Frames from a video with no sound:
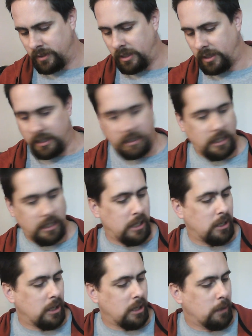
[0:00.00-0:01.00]
And
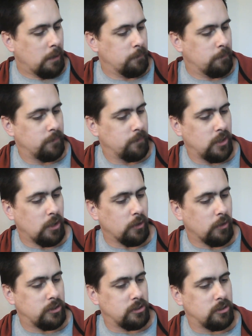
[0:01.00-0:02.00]
again, um, you know,
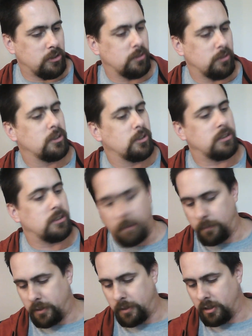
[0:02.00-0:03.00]
this is just
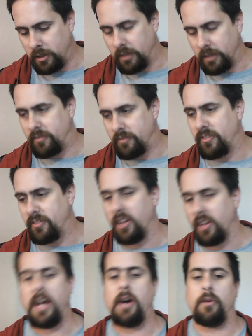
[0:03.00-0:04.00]
something to
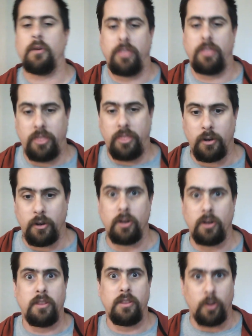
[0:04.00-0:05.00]
fill out
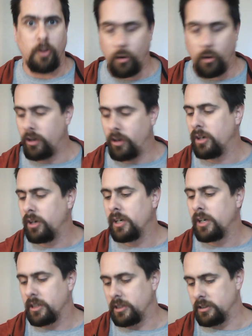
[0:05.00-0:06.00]
the, the order
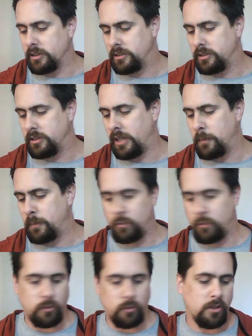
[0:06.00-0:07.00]
because times,
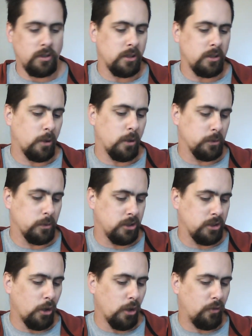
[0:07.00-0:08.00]
you know, it was
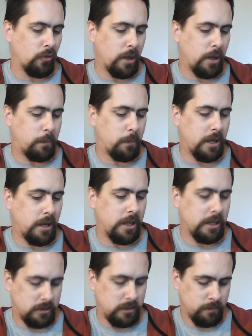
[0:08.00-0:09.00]
slow finding
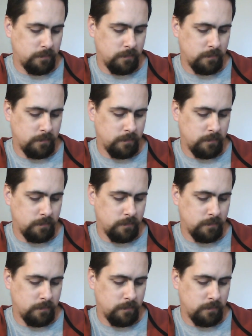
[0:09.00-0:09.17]
product.